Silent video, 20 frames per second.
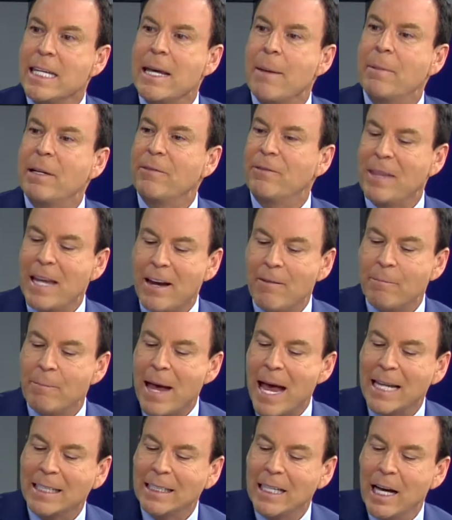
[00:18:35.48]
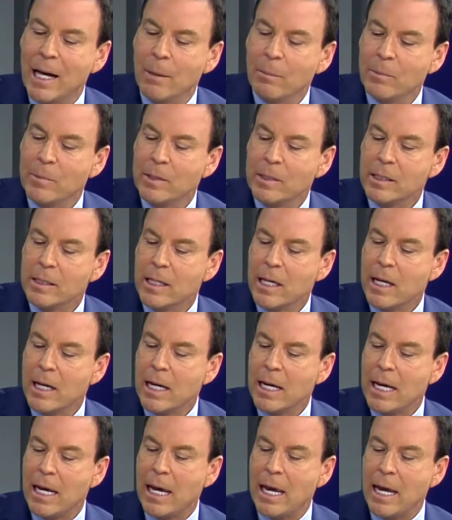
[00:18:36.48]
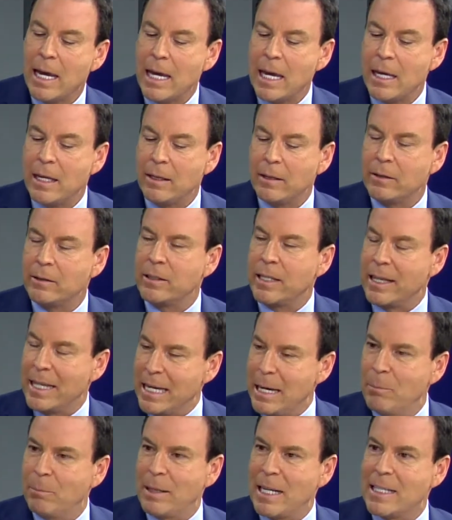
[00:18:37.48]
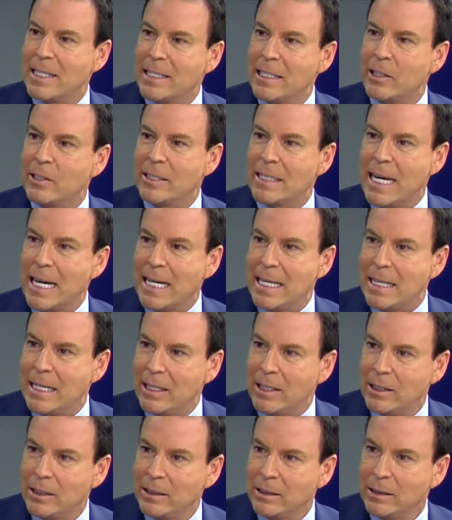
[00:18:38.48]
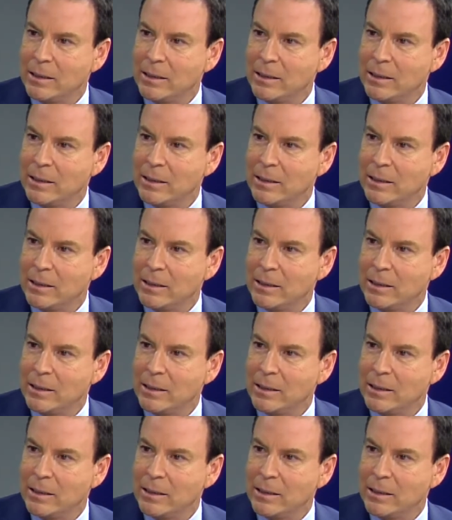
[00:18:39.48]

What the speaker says: Yeah, but if they have bad gums, do the implants still stay in there?